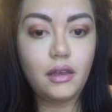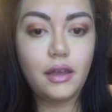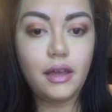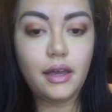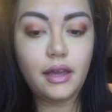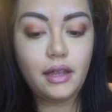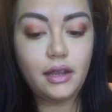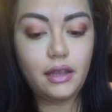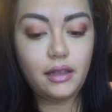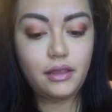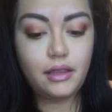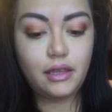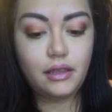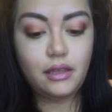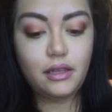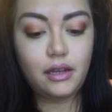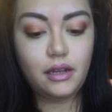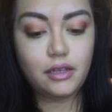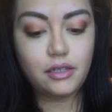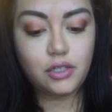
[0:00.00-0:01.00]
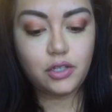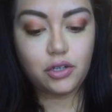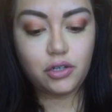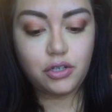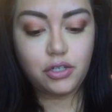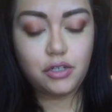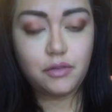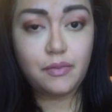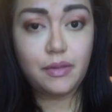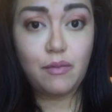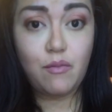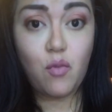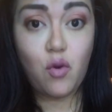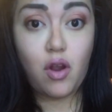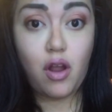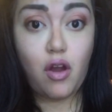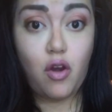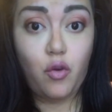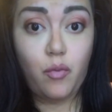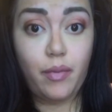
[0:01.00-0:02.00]
And I think that us girls should be
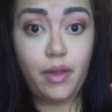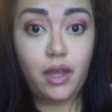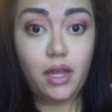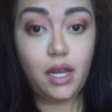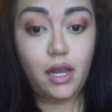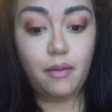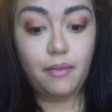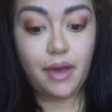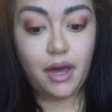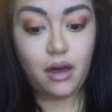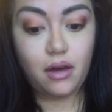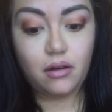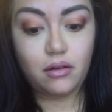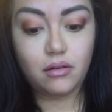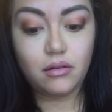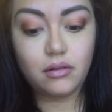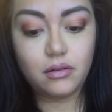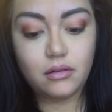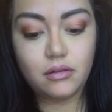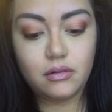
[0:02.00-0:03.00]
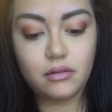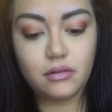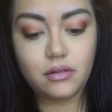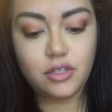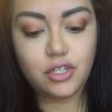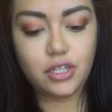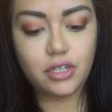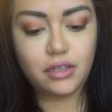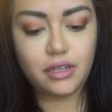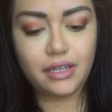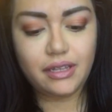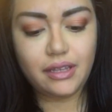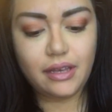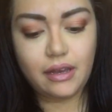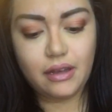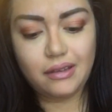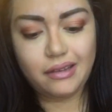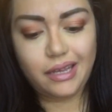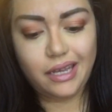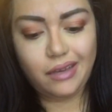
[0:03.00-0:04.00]
more open about shit like
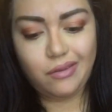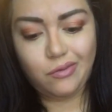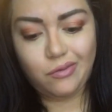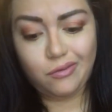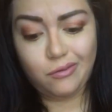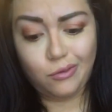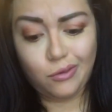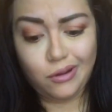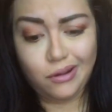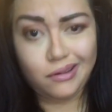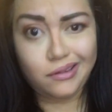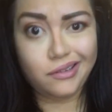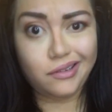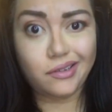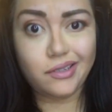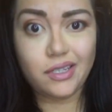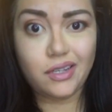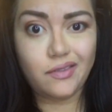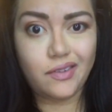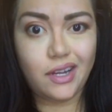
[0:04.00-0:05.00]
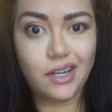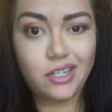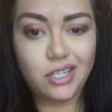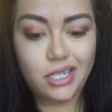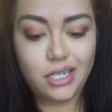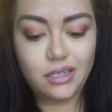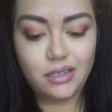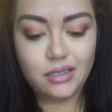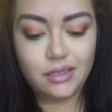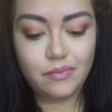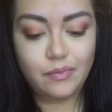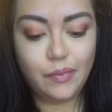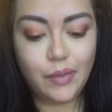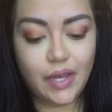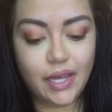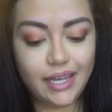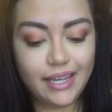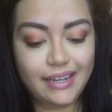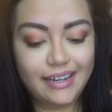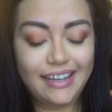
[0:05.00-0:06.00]
that. Like, we're all a little self-conscious.
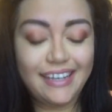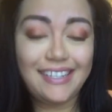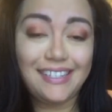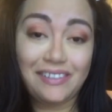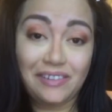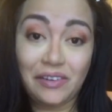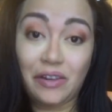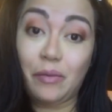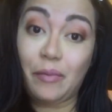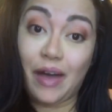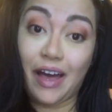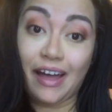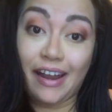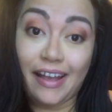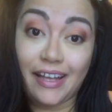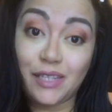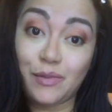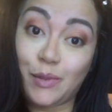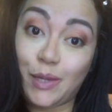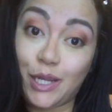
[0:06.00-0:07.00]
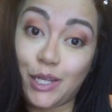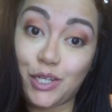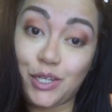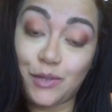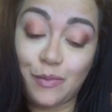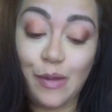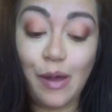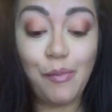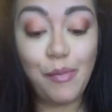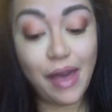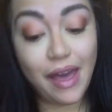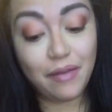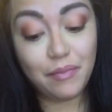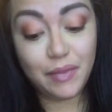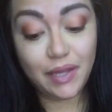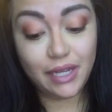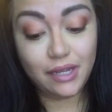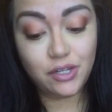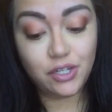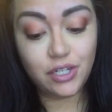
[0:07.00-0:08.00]
But I still know I'm a hot-ass bitch. I'm a bad
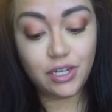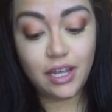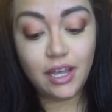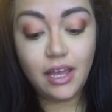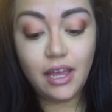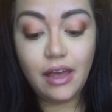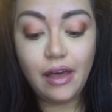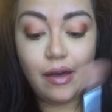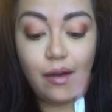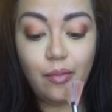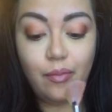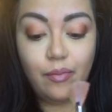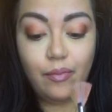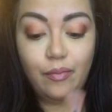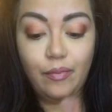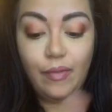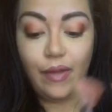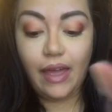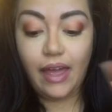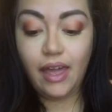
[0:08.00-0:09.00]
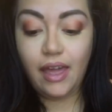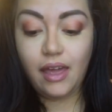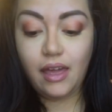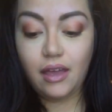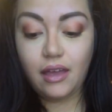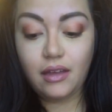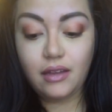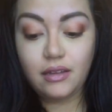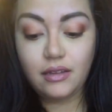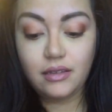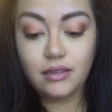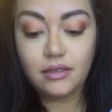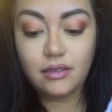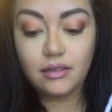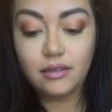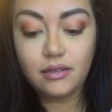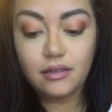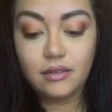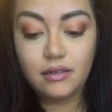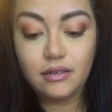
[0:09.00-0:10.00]
bitch. And
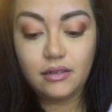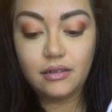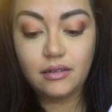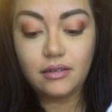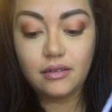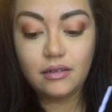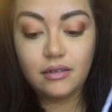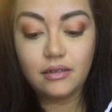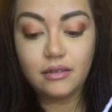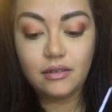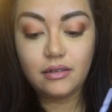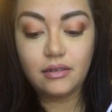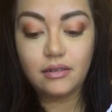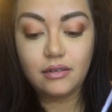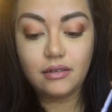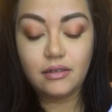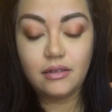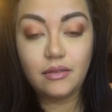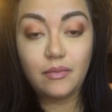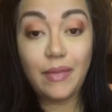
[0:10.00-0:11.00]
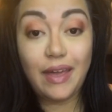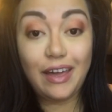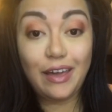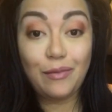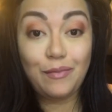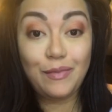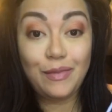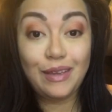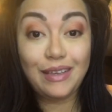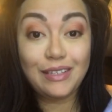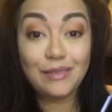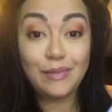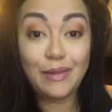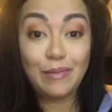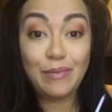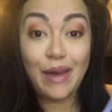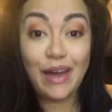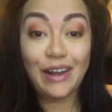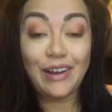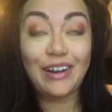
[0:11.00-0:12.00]
makeup makes me
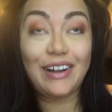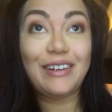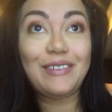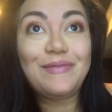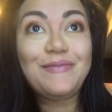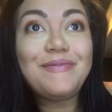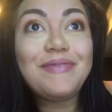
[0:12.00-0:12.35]
better.